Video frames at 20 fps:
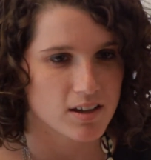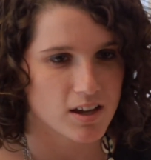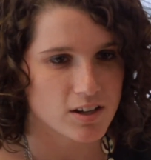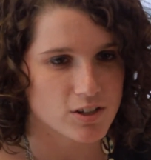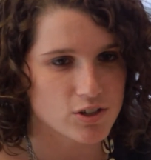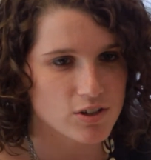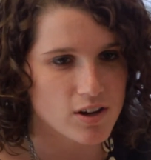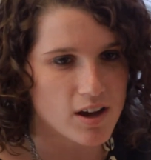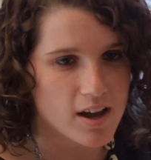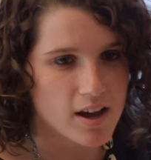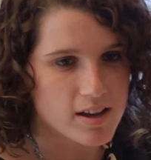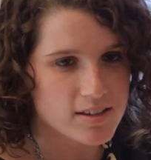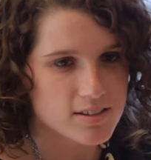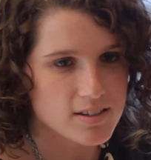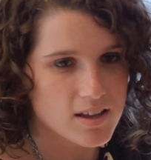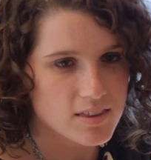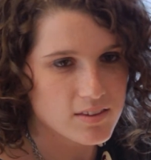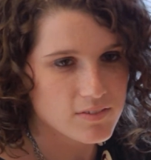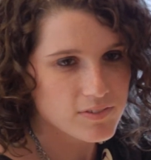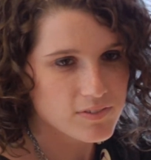Catch you
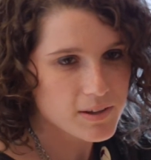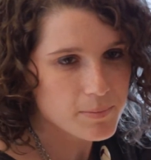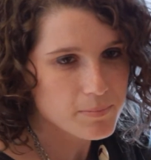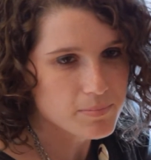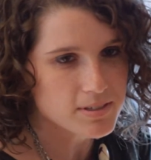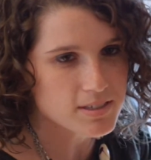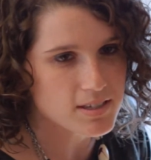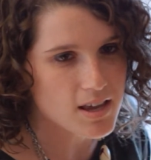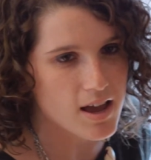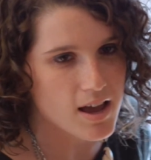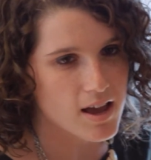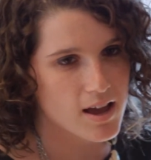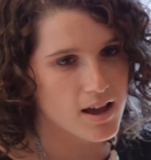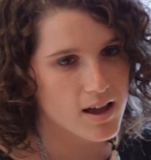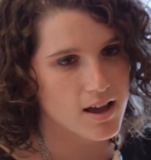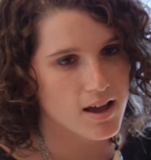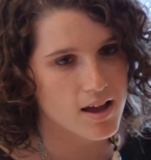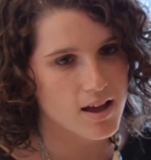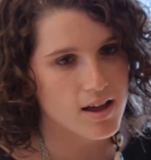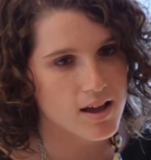guys on the flip
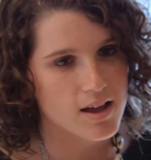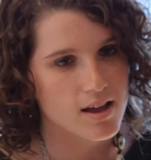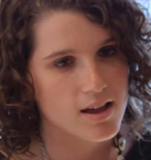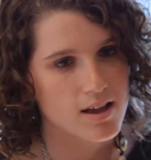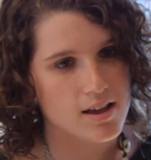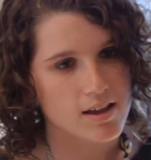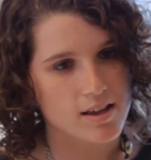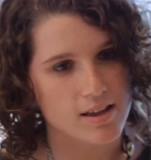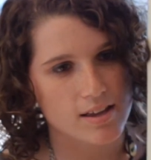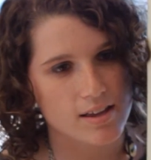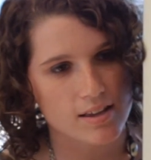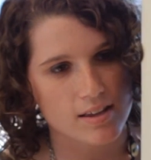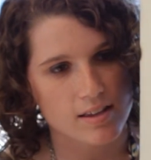side.